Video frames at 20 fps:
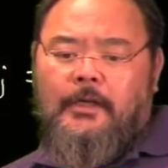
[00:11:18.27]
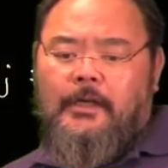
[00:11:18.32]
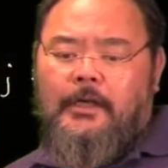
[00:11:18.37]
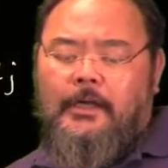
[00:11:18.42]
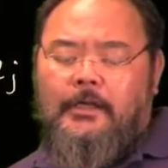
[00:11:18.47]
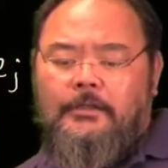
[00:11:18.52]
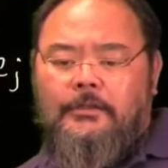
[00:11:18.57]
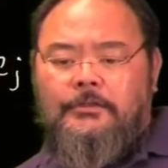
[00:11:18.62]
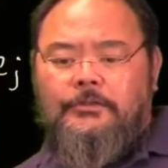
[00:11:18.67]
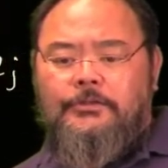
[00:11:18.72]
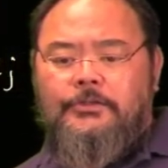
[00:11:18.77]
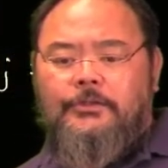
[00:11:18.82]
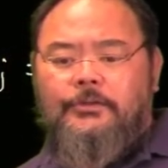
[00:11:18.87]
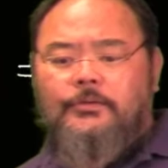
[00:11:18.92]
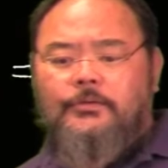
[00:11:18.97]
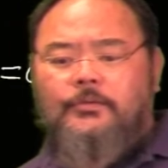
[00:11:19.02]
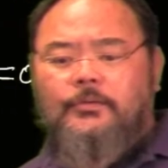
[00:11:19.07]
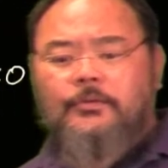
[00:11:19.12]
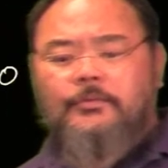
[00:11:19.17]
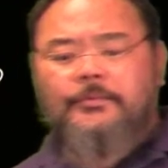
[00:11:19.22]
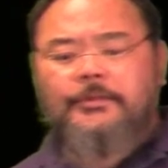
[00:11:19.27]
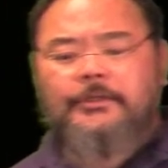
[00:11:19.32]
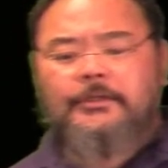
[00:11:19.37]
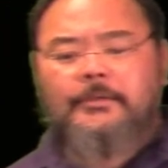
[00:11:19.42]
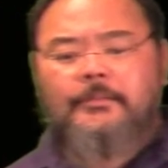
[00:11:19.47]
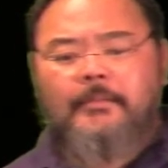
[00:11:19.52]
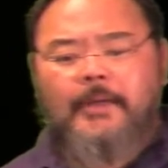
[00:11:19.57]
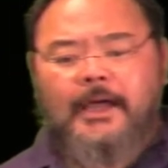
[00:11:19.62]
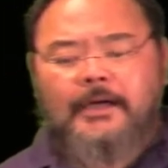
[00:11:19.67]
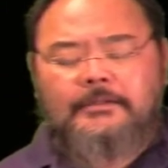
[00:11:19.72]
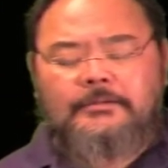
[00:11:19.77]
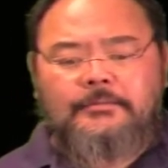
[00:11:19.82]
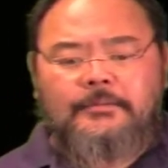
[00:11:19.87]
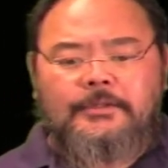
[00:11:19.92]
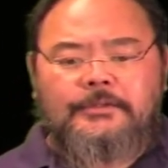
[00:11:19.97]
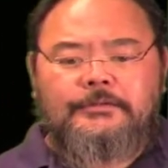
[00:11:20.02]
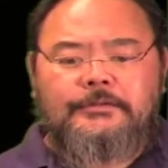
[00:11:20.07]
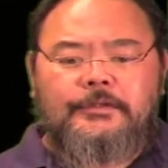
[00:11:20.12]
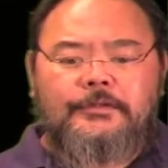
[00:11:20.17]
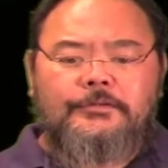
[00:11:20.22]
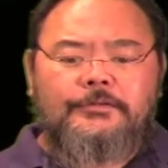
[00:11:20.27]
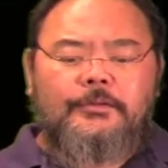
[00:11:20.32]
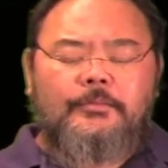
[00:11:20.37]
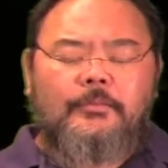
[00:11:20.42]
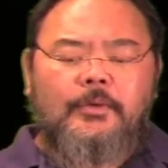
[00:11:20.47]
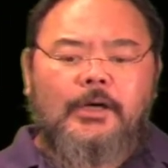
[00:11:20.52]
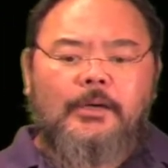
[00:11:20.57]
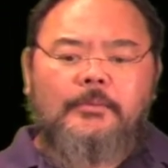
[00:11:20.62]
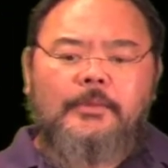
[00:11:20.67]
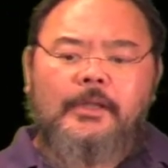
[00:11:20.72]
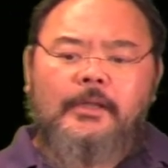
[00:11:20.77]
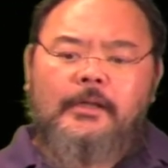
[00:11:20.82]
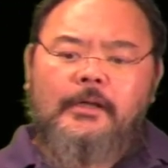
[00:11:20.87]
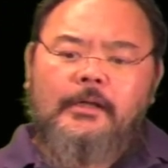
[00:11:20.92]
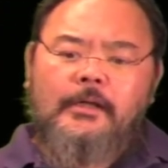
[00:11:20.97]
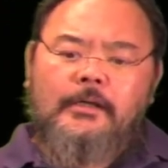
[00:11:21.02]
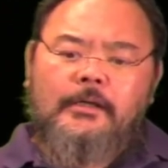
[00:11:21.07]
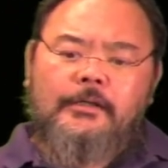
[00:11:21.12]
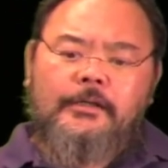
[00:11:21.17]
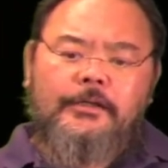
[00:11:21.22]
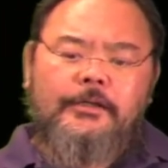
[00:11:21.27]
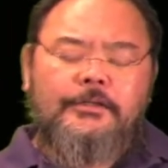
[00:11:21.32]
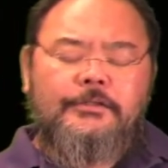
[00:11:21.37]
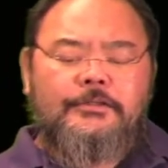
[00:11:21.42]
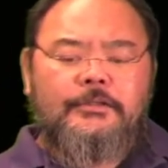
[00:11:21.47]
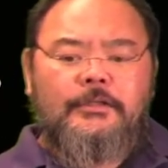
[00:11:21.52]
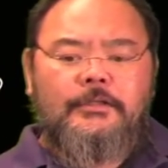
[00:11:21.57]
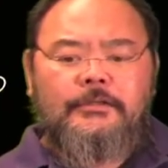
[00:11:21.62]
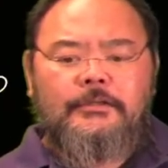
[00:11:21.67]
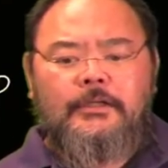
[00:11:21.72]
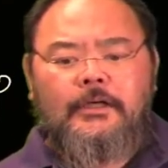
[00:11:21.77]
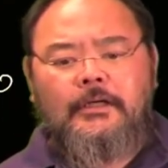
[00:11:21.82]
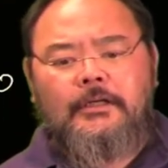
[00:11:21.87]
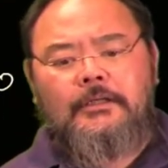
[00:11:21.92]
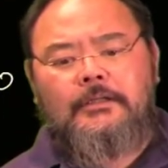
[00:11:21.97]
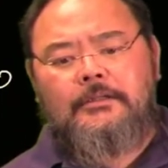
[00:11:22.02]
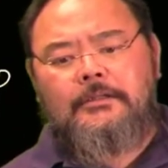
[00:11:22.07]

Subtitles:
and the due will be the maximization problem. These are the